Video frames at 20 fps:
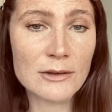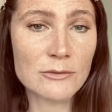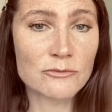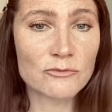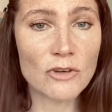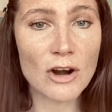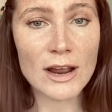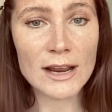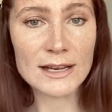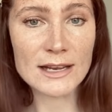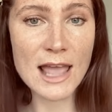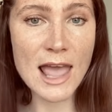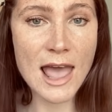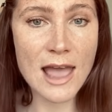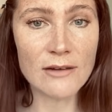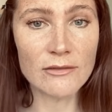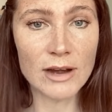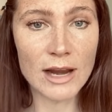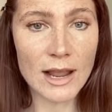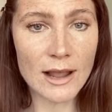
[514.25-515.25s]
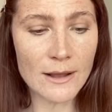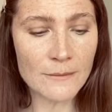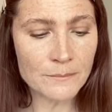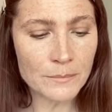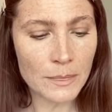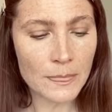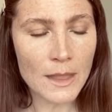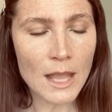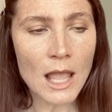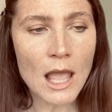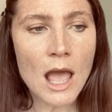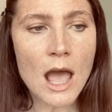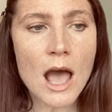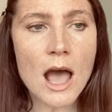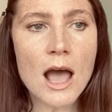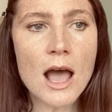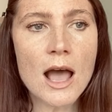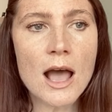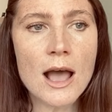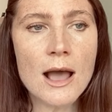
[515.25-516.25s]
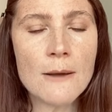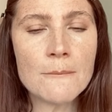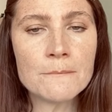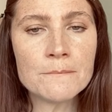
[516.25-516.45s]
right area. I